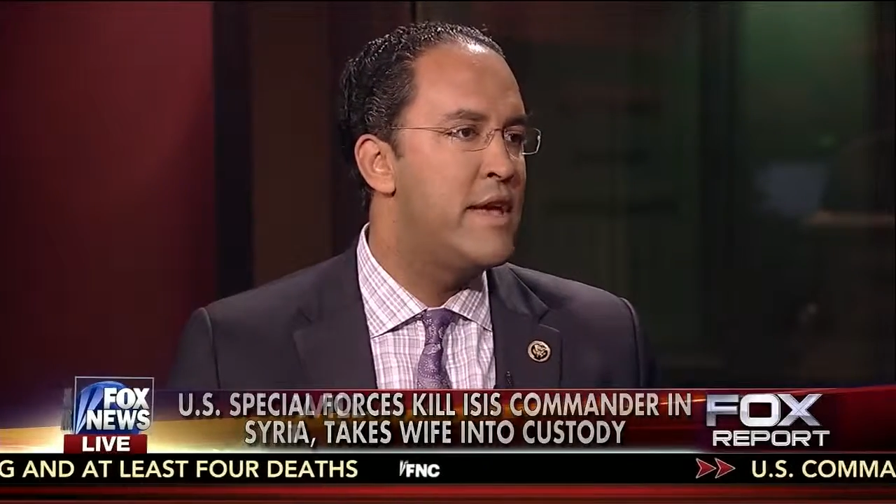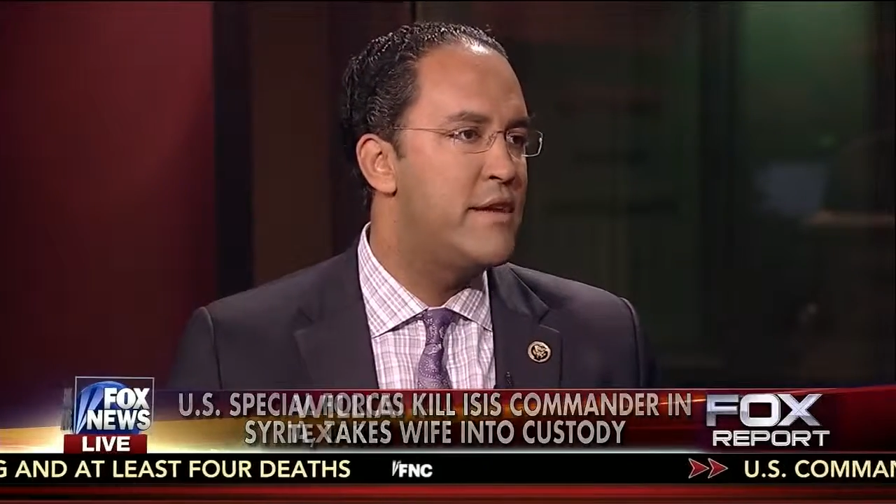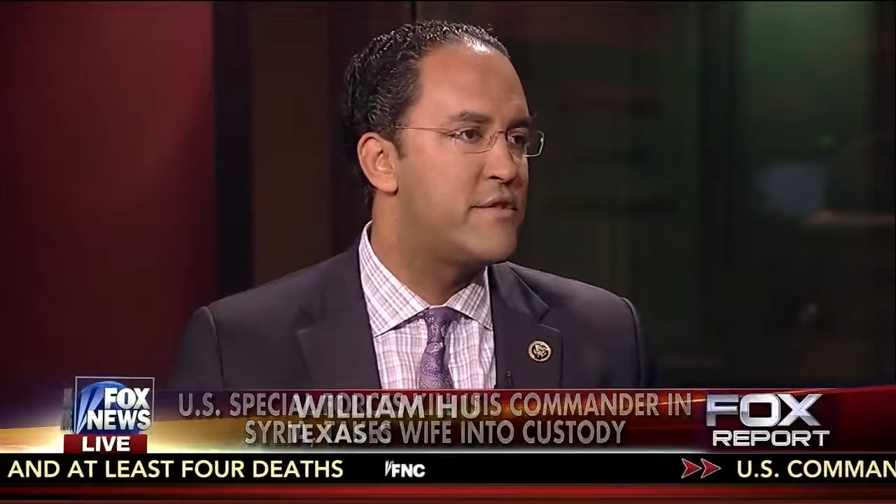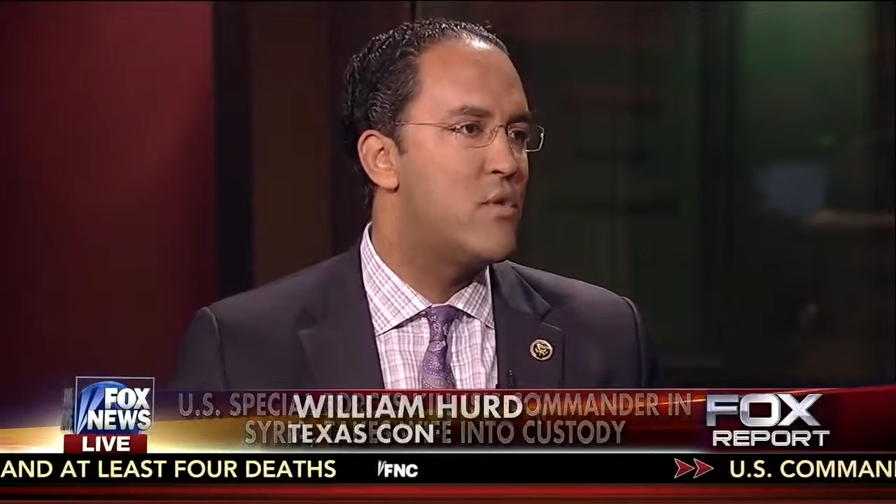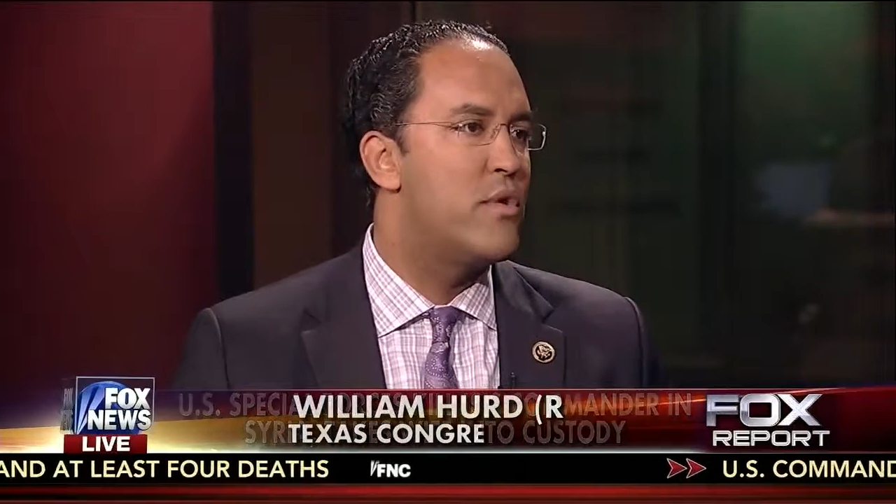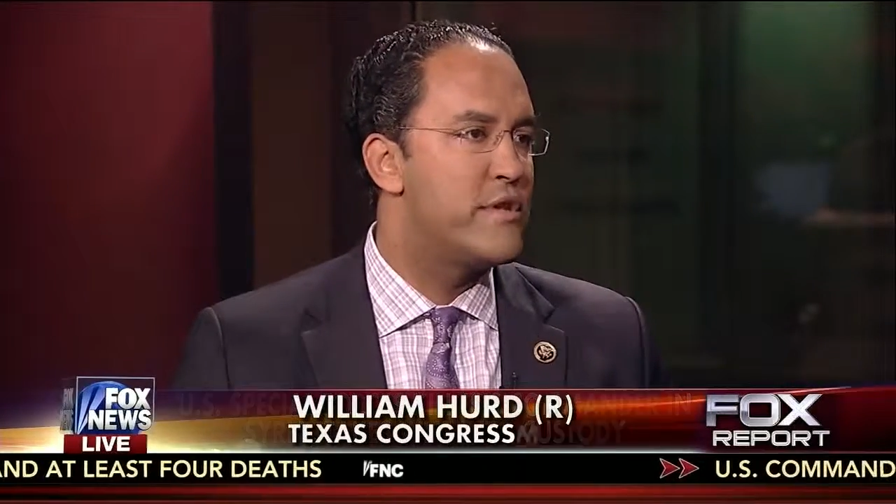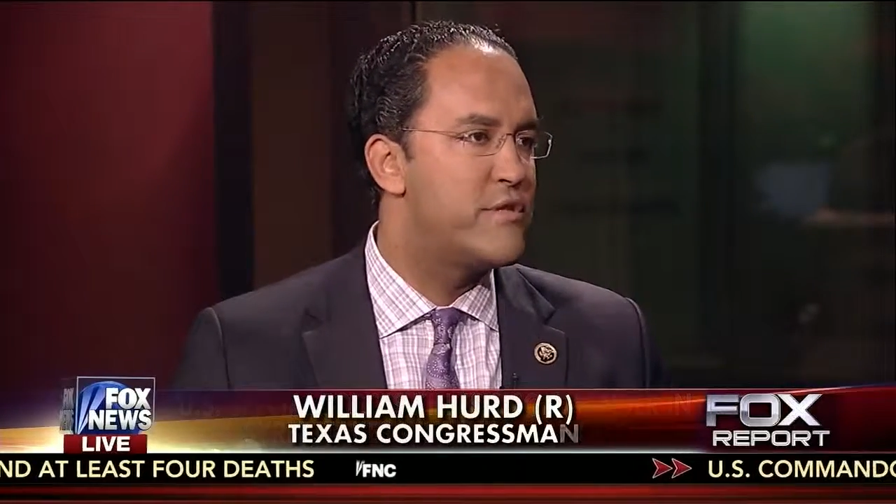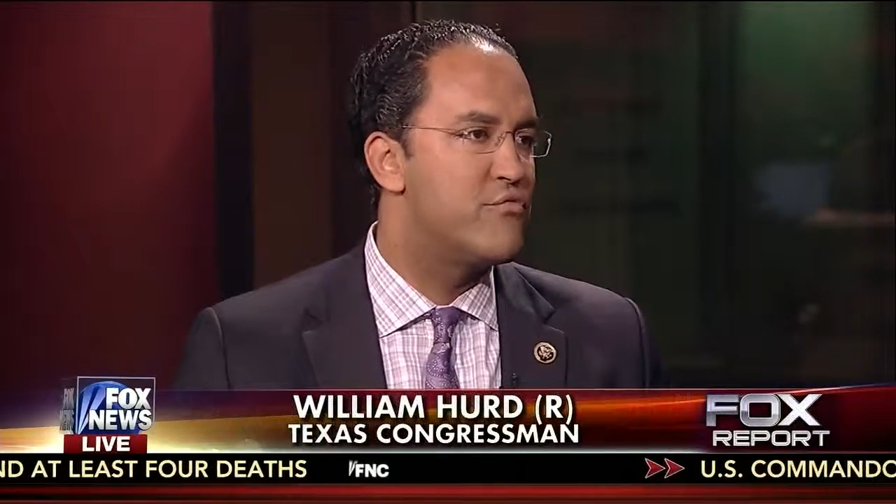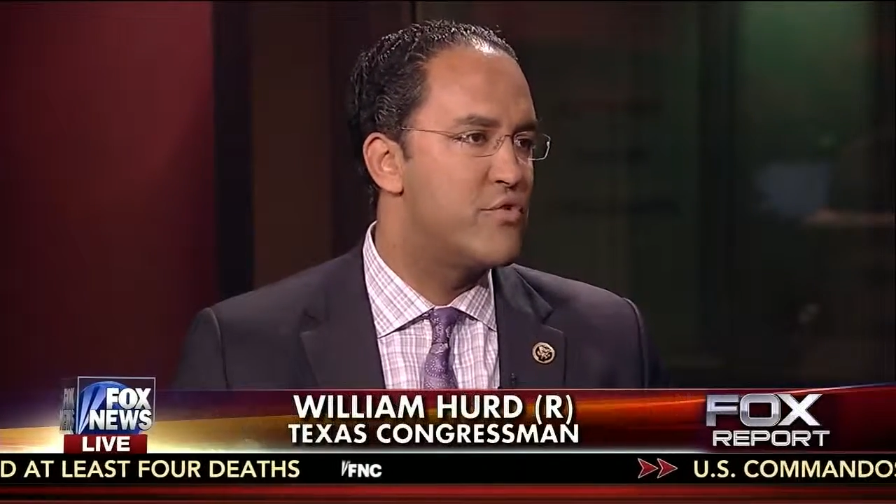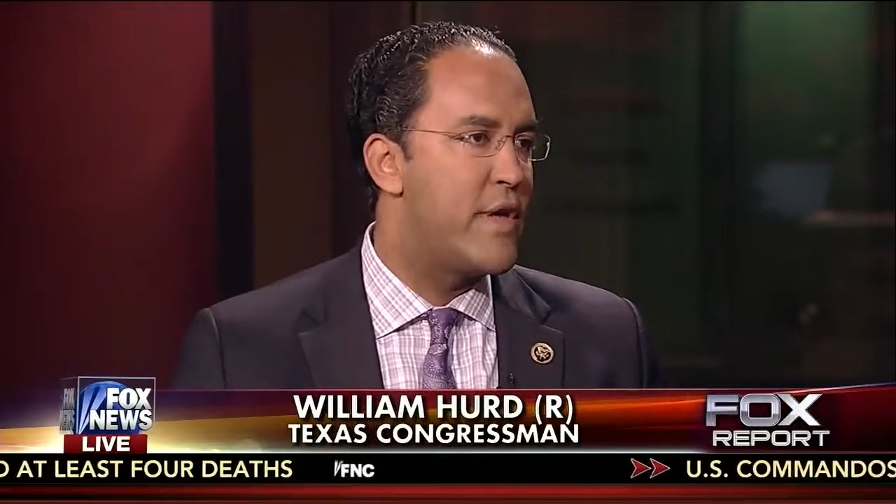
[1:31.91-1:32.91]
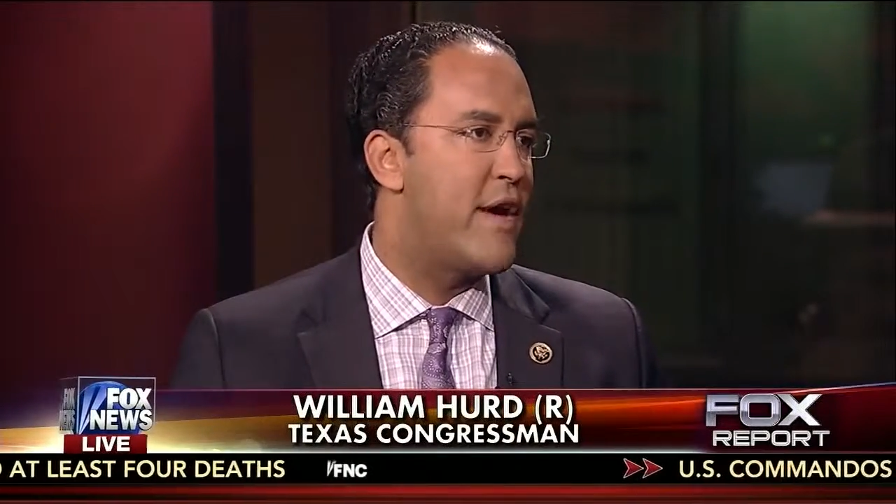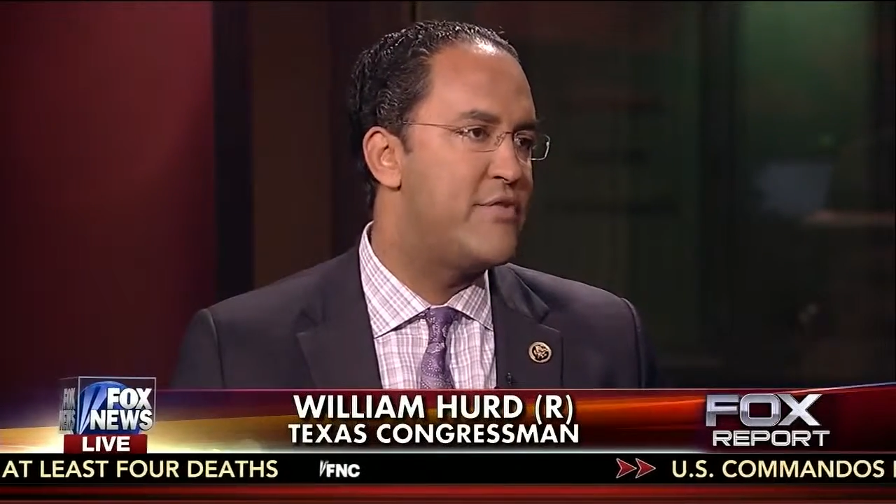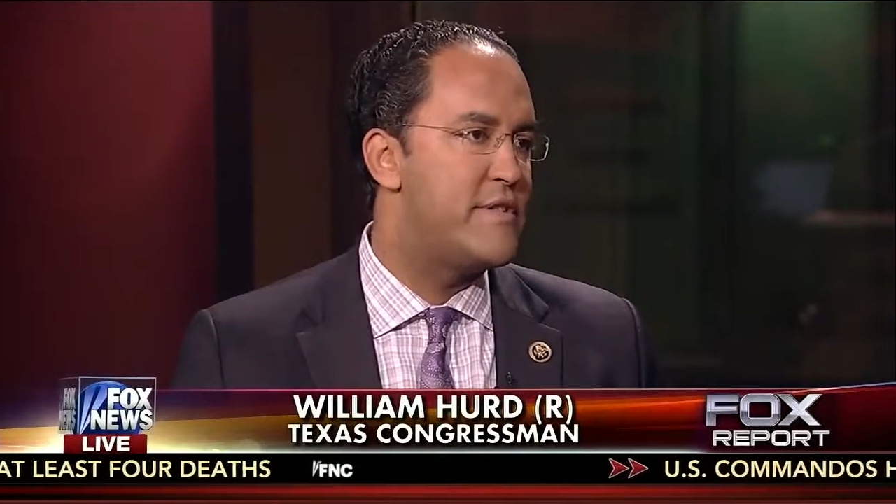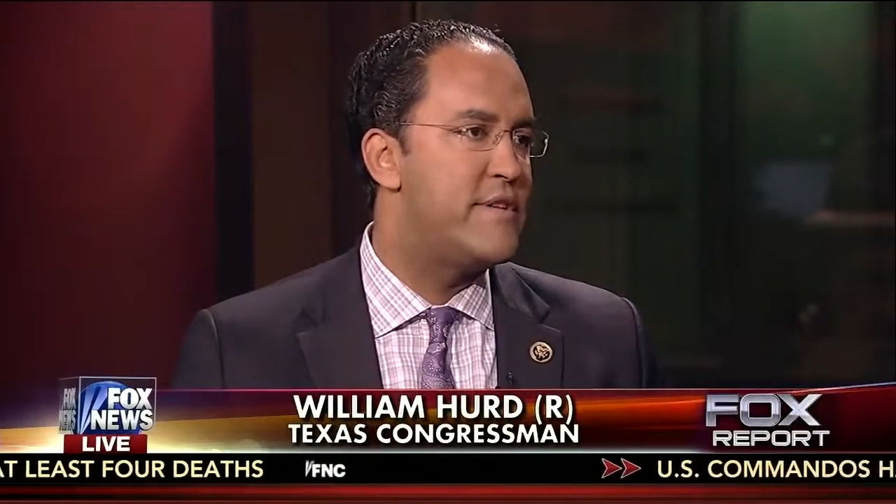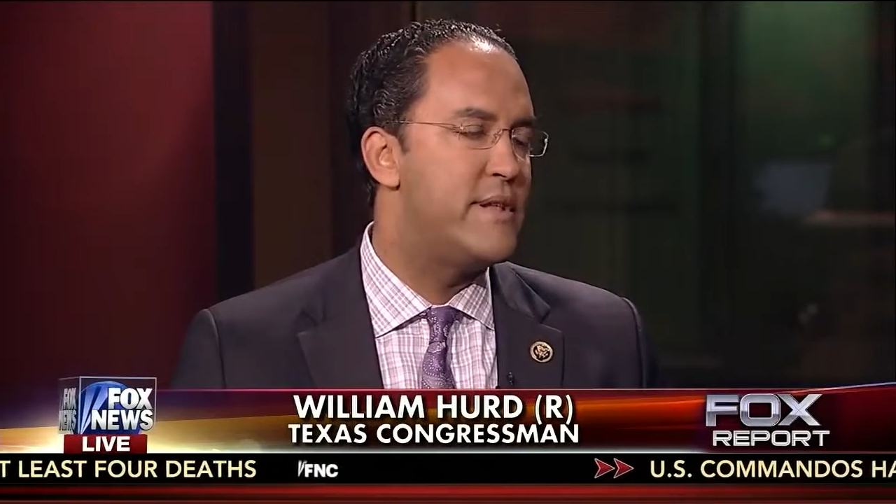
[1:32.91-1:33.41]
is going to root out
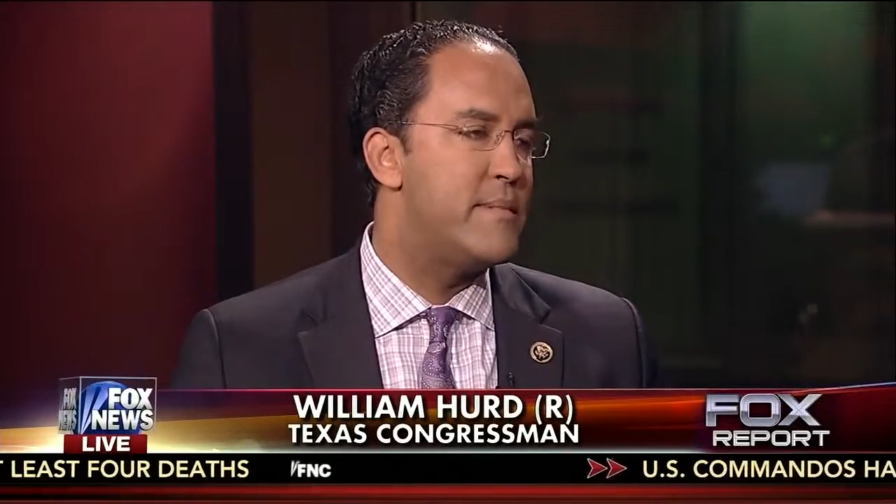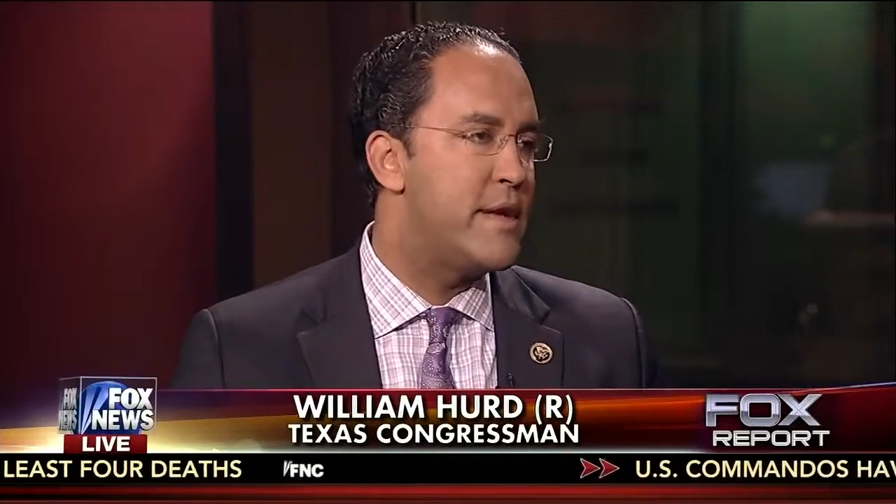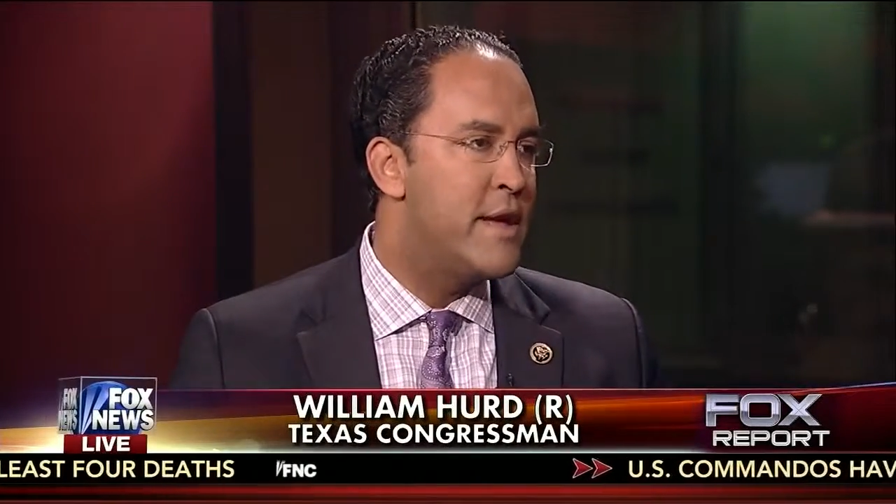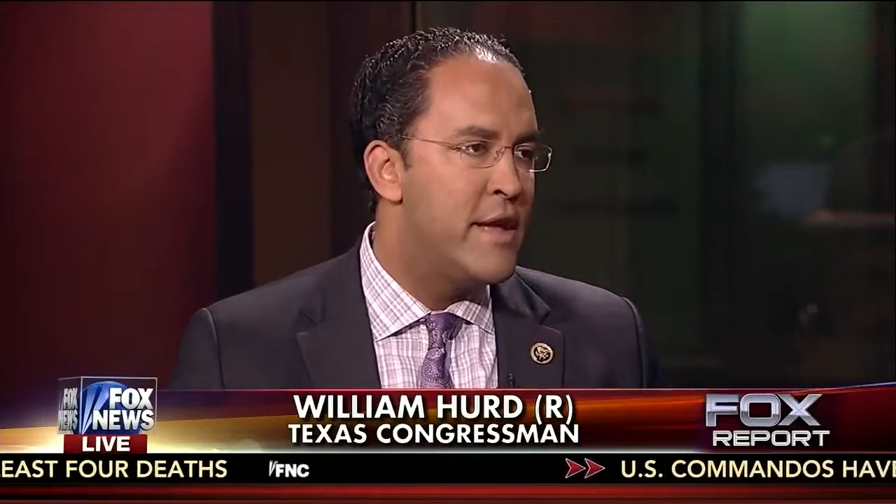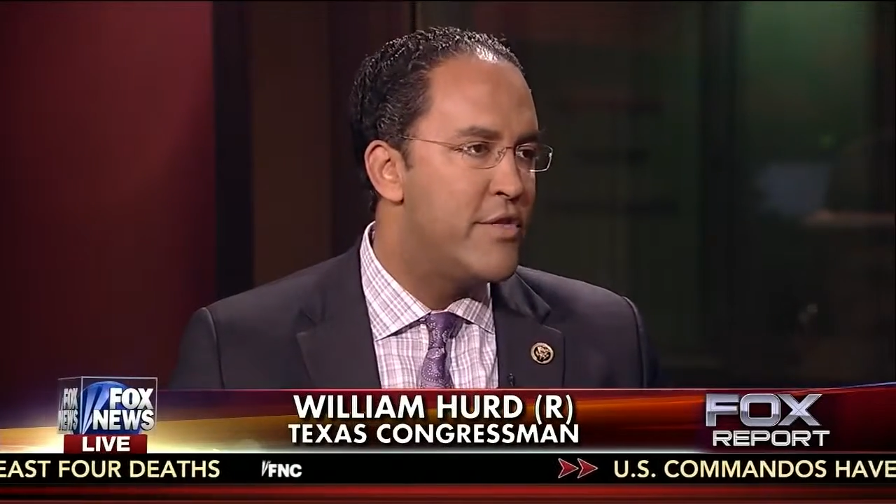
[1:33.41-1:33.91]
this enemy.